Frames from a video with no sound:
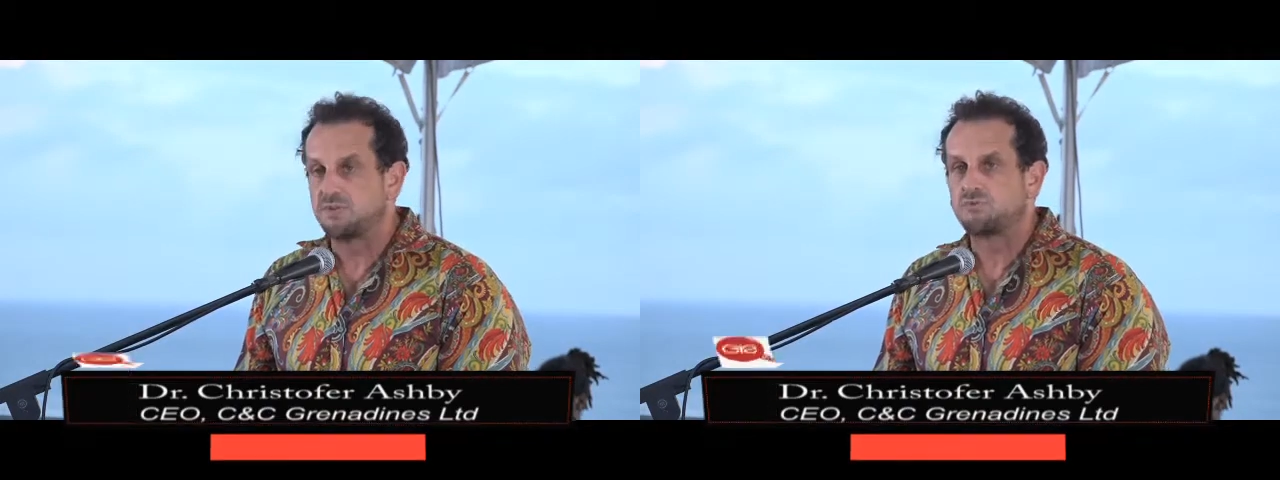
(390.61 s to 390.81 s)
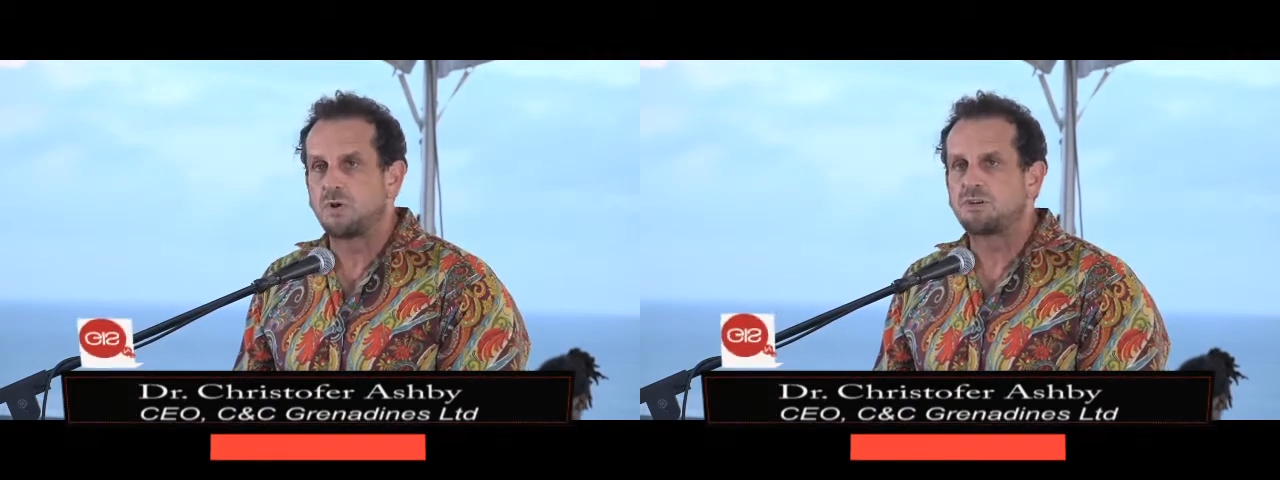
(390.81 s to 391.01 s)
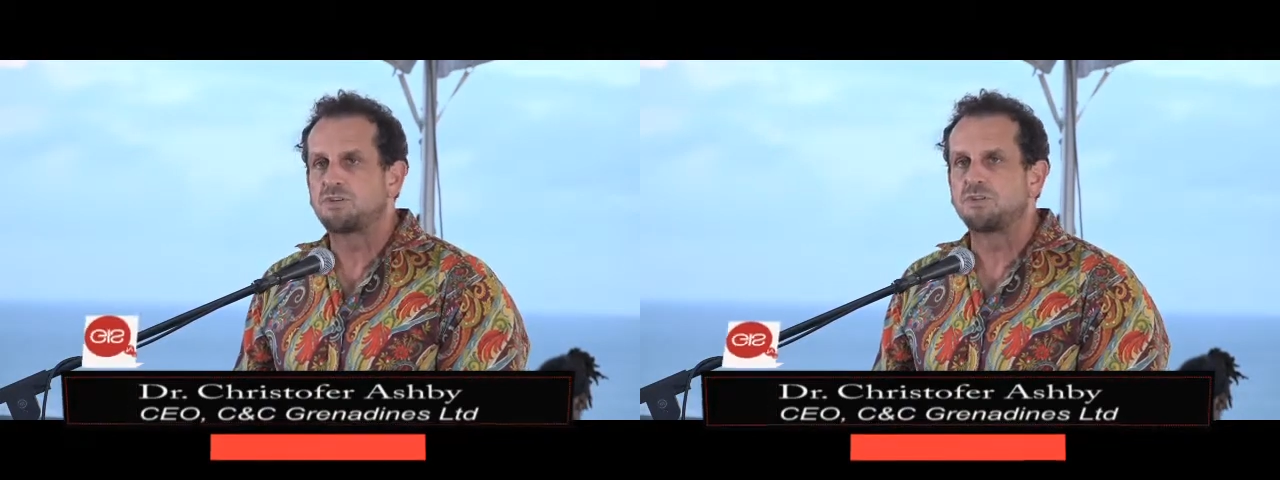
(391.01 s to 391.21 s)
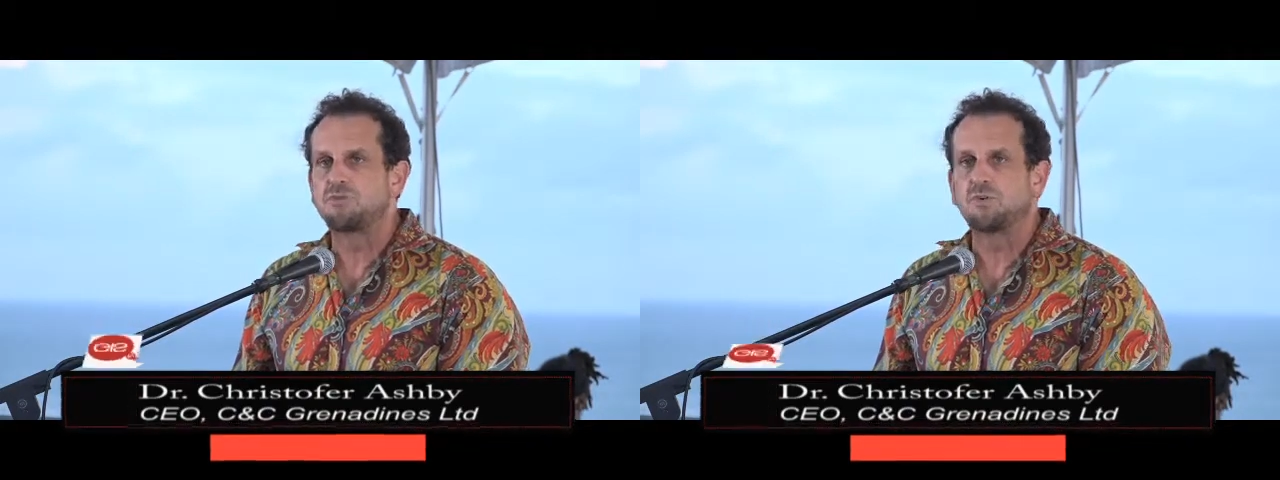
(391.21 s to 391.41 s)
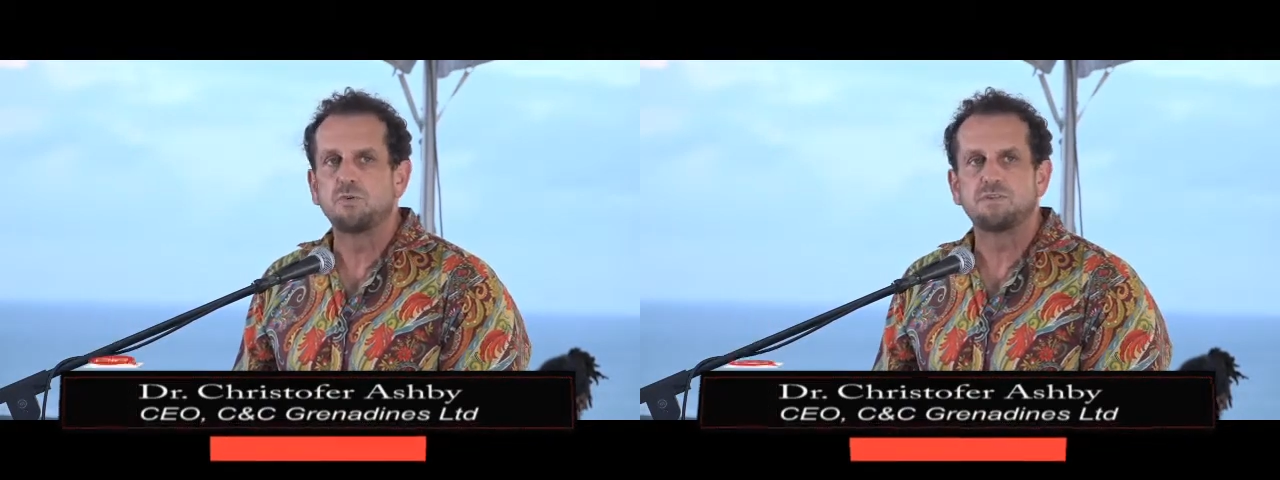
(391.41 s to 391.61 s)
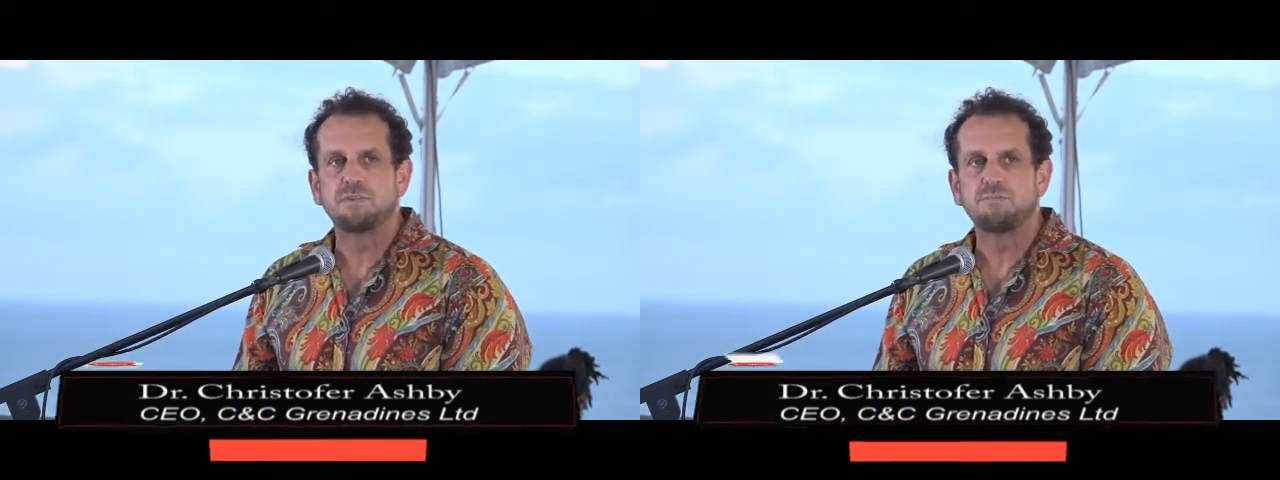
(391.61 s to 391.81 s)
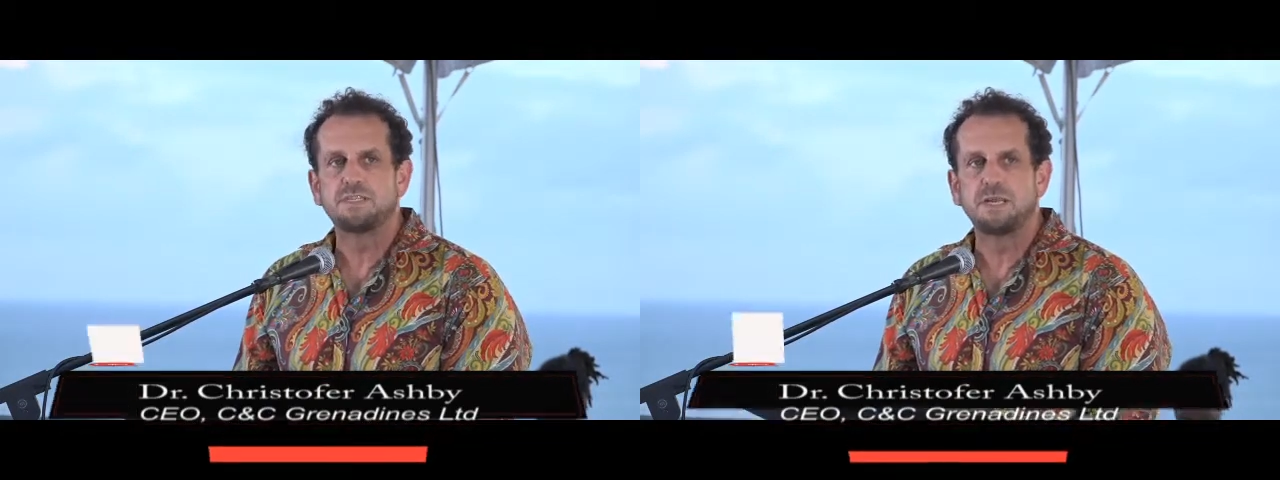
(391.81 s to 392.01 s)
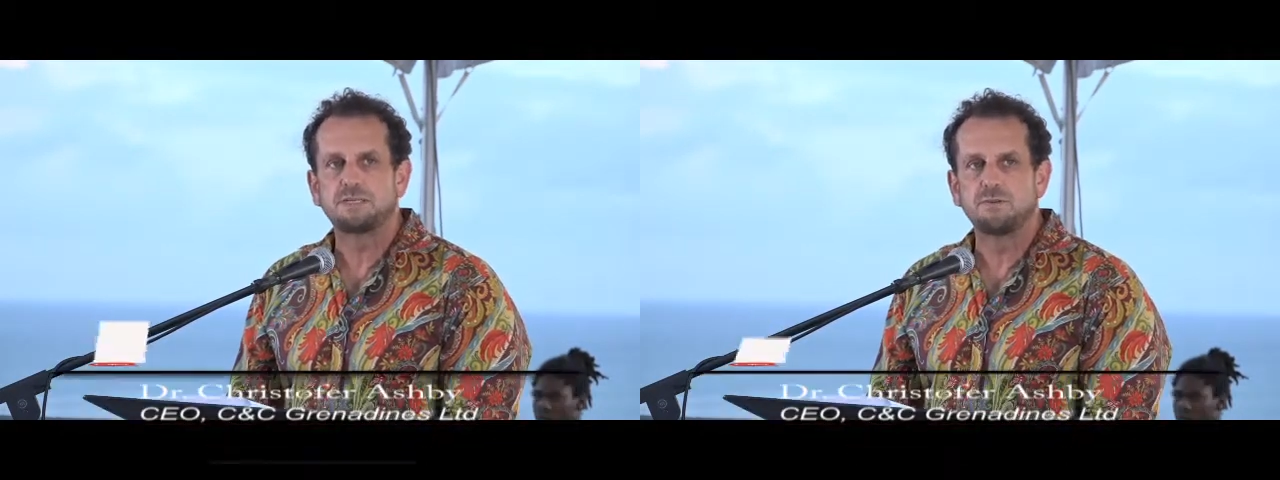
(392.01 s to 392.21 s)
construction and tourism
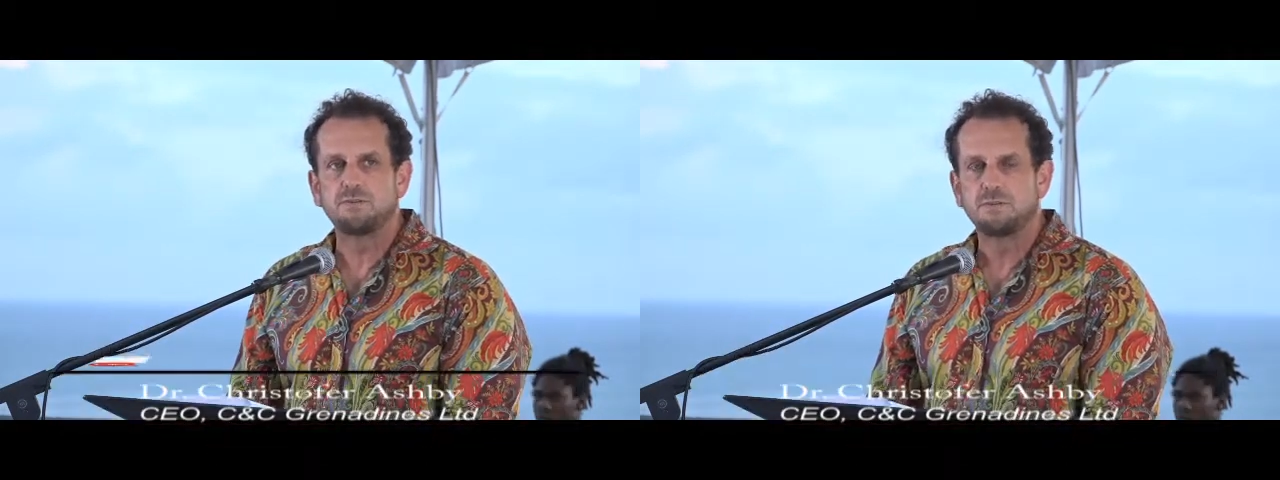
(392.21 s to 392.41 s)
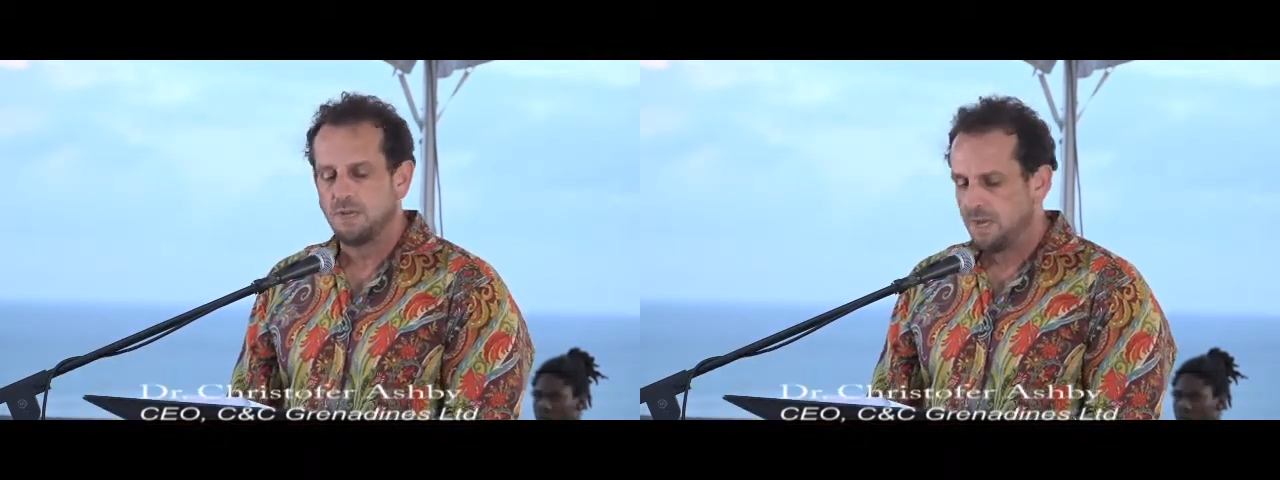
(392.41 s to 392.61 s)
sectors.